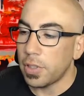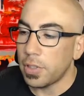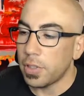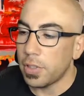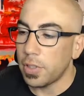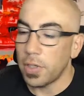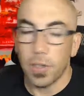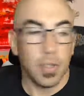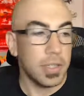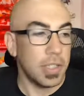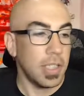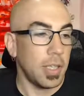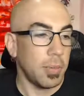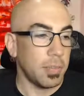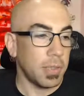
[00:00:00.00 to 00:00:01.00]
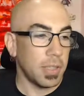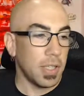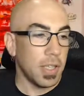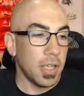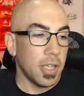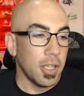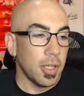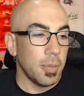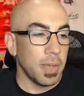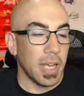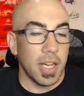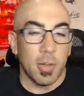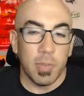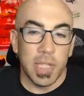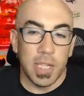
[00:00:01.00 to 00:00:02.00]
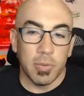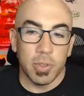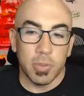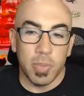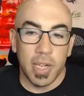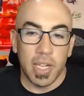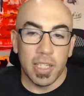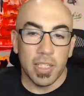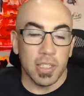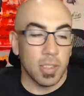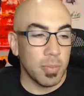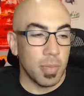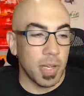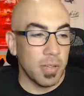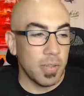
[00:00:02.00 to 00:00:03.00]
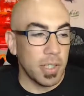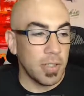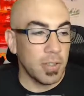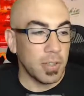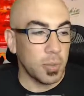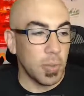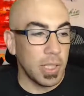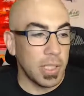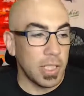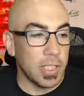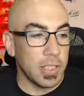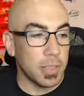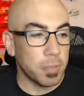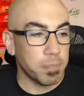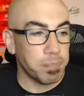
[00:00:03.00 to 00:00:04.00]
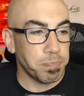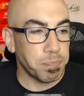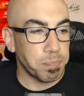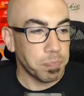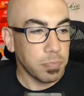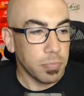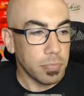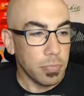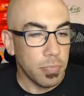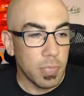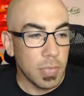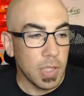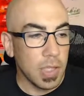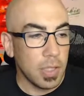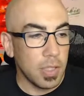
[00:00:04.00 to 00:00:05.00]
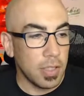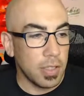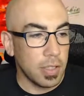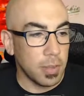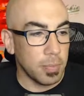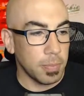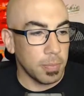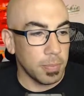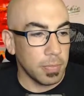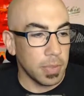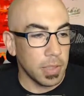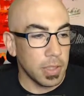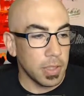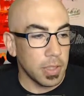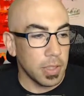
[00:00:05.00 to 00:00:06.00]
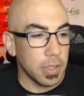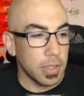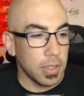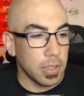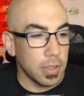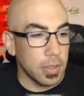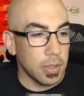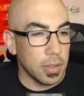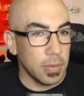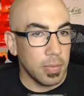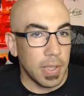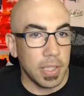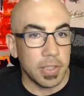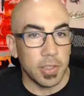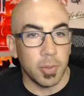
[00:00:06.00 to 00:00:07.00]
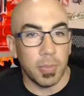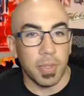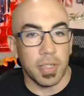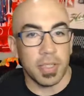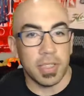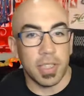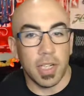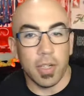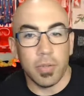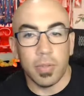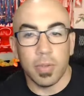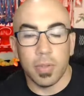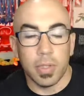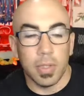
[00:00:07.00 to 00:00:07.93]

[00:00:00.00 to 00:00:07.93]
Saw your attempt. But yeah, I mean, that was my adventurous weekend. Man, super good stuff.